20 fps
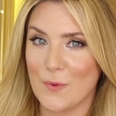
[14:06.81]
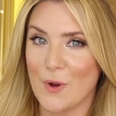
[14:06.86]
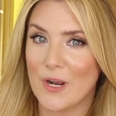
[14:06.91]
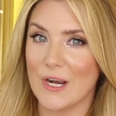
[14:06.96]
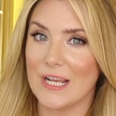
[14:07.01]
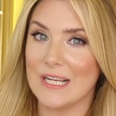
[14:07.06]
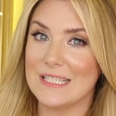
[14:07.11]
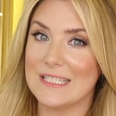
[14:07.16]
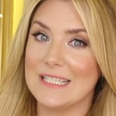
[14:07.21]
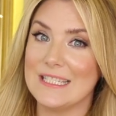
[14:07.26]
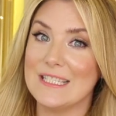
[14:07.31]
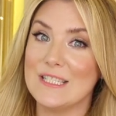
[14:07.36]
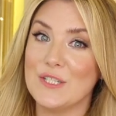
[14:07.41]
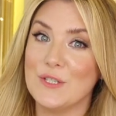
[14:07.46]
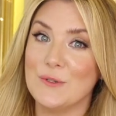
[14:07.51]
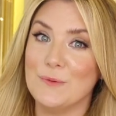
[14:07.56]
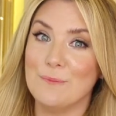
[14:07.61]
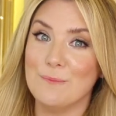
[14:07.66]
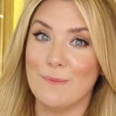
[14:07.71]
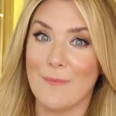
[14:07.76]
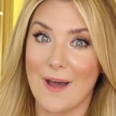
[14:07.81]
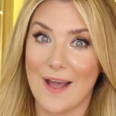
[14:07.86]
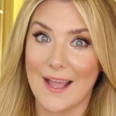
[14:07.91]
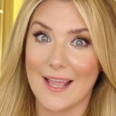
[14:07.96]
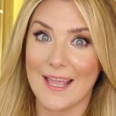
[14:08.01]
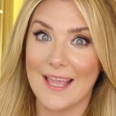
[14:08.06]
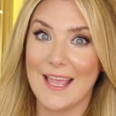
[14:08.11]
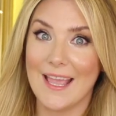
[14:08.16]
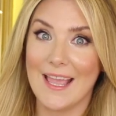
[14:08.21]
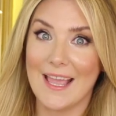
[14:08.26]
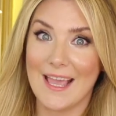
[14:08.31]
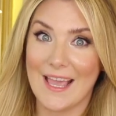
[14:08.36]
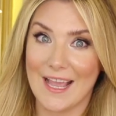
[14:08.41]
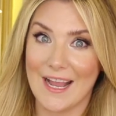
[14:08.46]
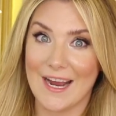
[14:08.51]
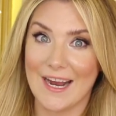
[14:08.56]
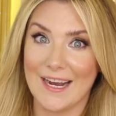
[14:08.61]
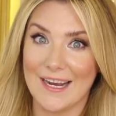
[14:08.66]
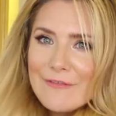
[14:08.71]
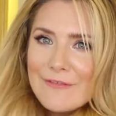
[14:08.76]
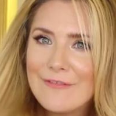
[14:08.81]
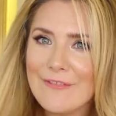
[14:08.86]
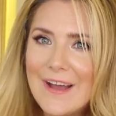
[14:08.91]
product did to my hair.